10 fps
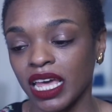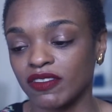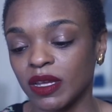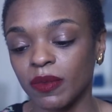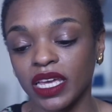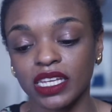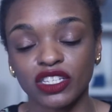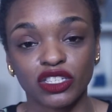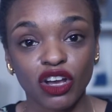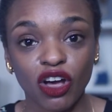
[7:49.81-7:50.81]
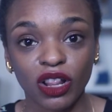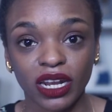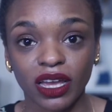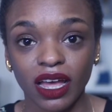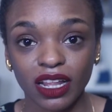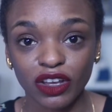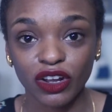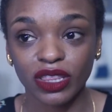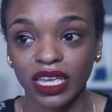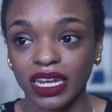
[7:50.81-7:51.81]
If something is dull in
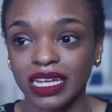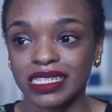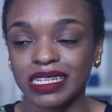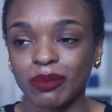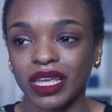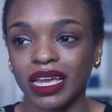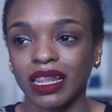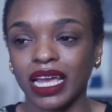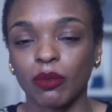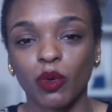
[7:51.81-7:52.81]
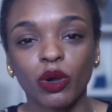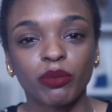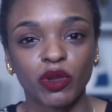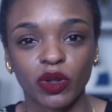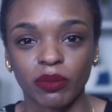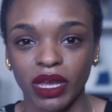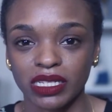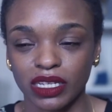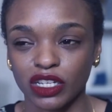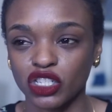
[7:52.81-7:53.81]
color, then it's something like a more muted
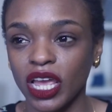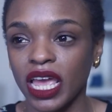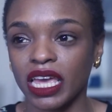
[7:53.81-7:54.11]
message.